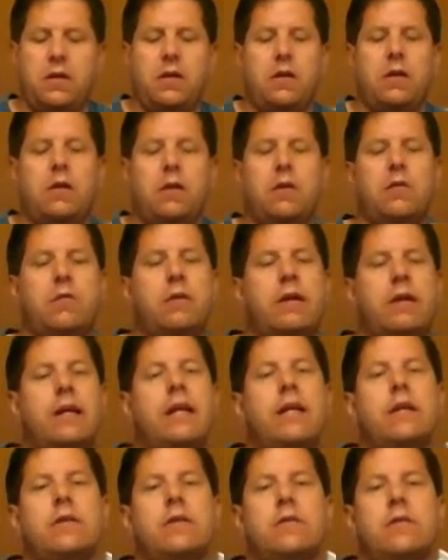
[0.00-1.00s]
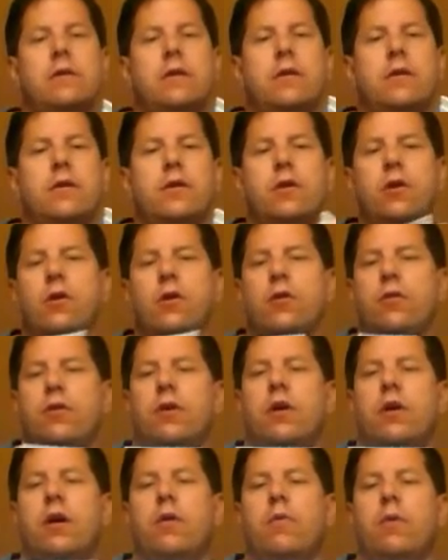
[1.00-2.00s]
Alrighty, so there you go. You
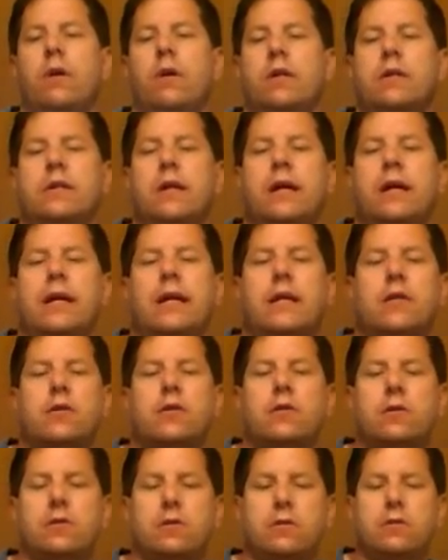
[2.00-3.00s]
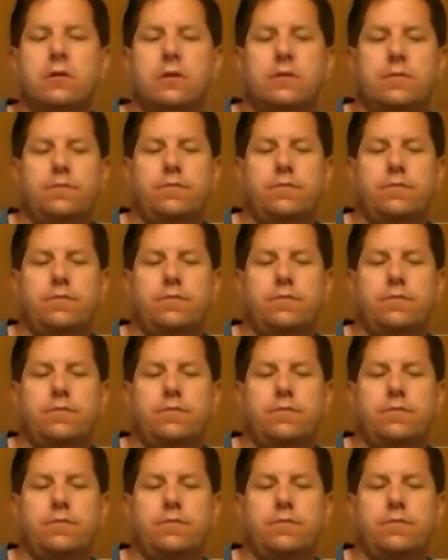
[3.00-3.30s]
got one side that's glued.